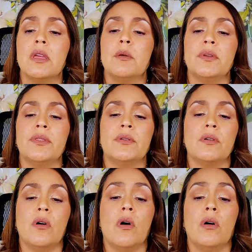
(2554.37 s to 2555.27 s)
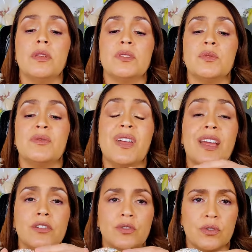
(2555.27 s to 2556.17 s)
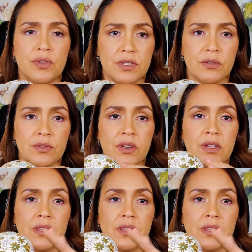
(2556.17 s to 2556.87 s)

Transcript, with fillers: but there are all these sort of extra crystals on it